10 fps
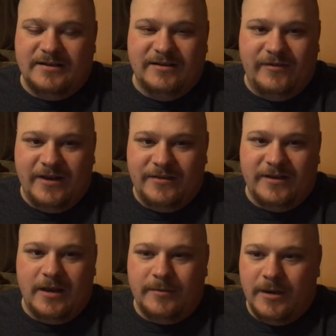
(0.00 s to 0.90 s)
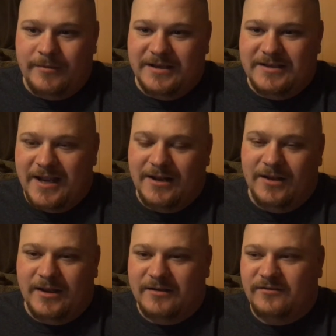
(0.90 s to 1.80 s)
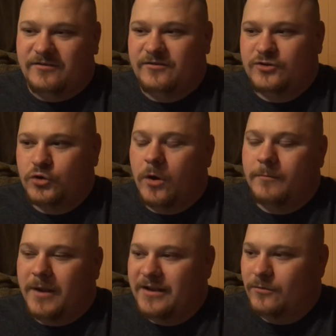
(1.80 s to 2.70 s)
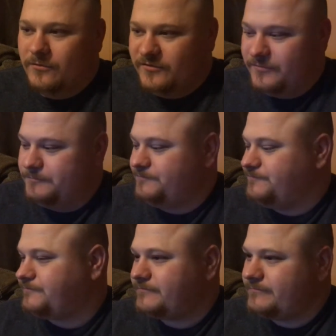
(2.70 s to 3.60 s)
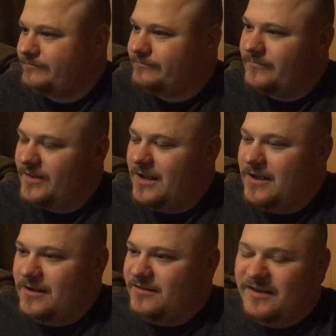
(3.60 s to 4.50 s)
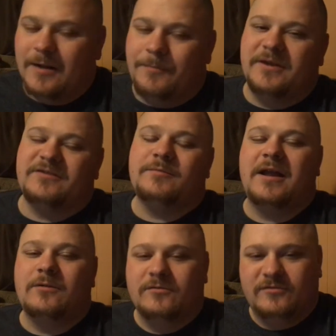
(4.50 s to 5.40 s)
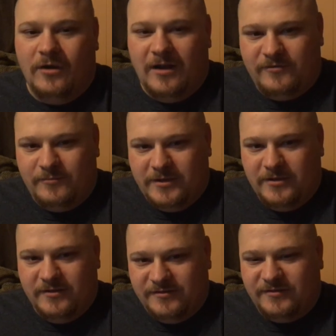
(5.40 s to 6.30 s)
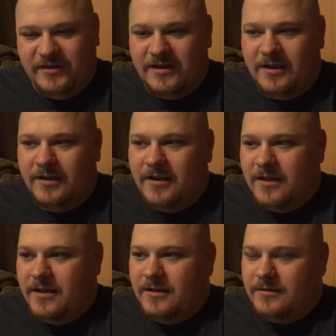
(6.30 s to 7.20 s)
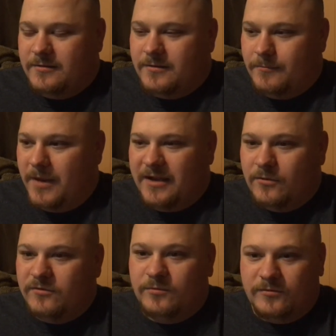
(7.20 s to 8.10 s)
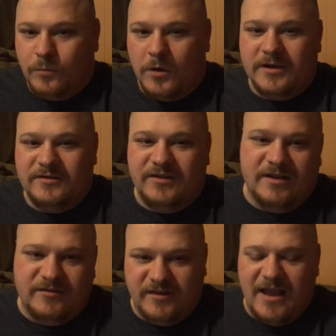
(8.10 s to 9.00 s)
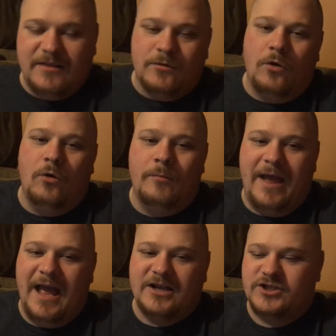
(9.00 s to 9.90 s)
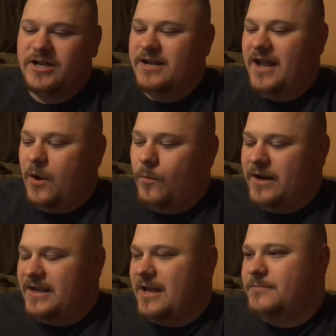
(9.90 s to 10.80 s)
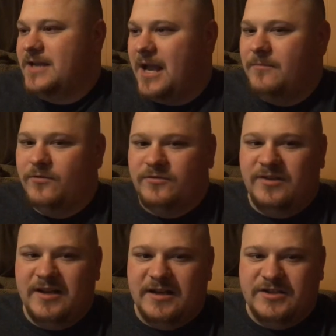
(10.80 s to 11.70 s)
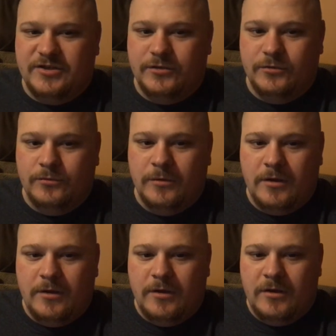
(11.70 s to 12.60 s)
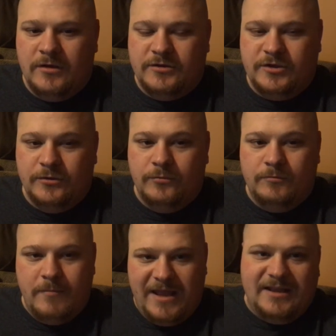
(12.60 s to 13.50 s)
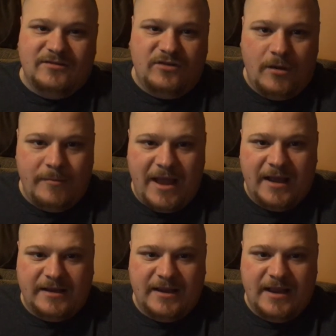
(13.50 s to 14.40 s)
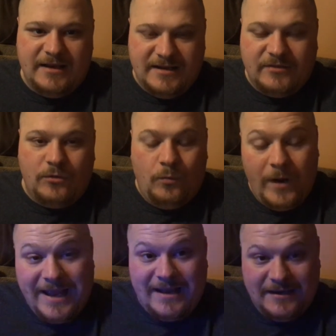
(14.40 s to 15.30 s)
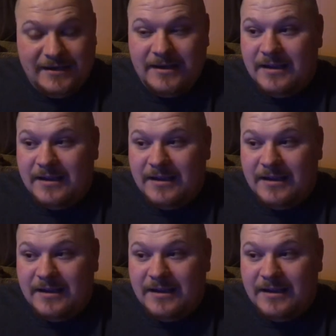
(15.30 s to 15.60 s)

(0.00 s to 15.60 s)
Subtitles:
defended the WWE title against Shawn Michaels. Cena pissed Michaels off because Michaels was working Cena's leg the whole match, and when it came time for Cena to make his comeback and get the win,